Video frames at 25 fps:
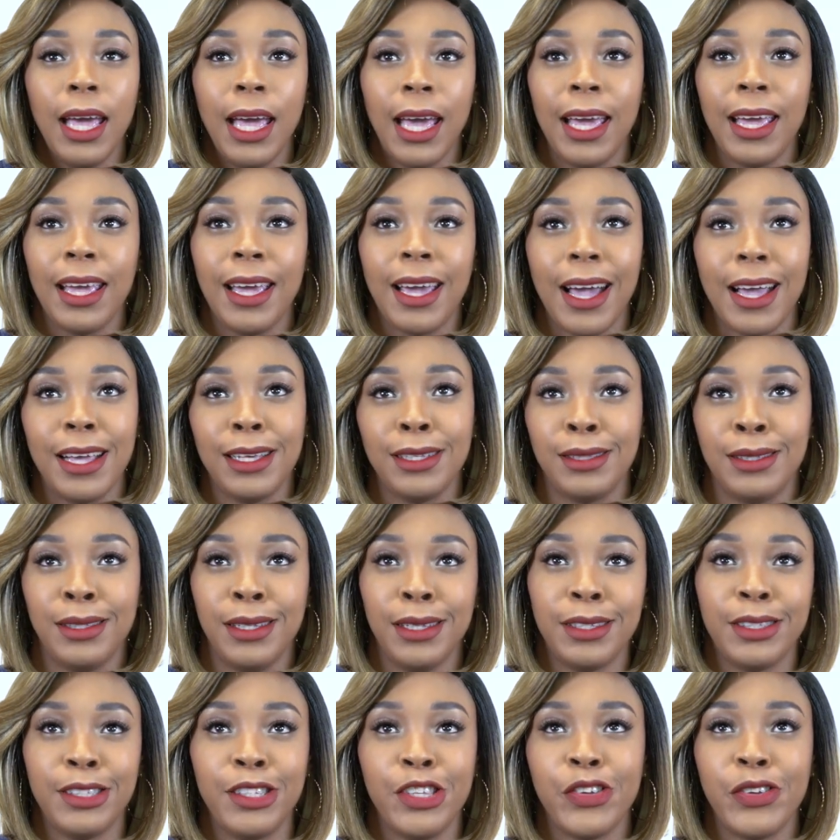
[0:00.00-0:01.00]
and guys,
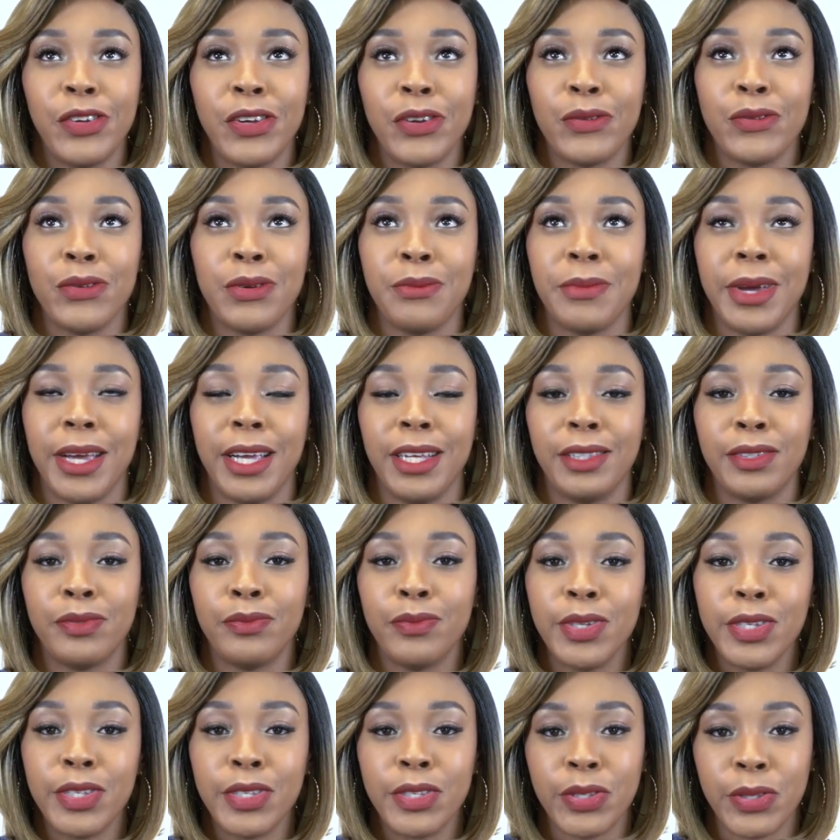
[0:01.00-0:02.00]
this unit reminds
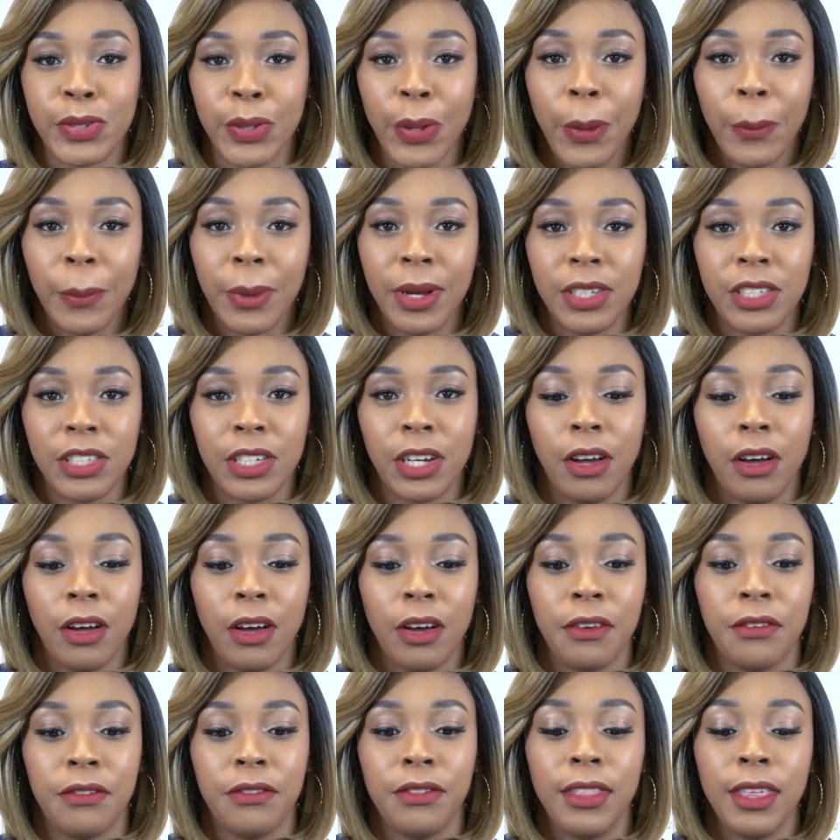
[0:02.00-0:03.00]
me so much
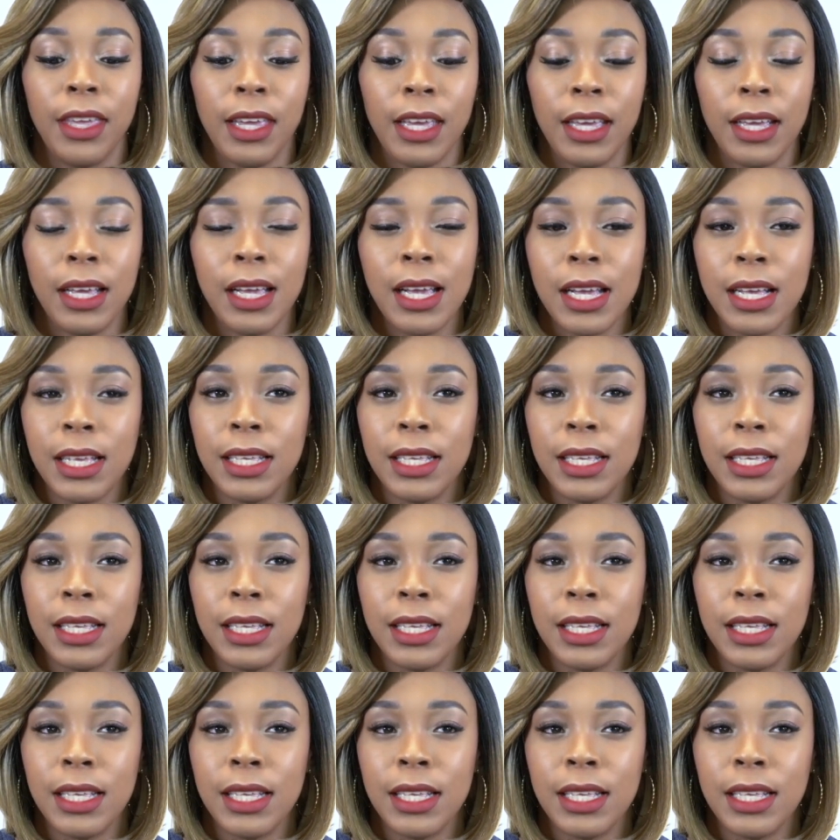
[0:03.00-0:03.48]
of the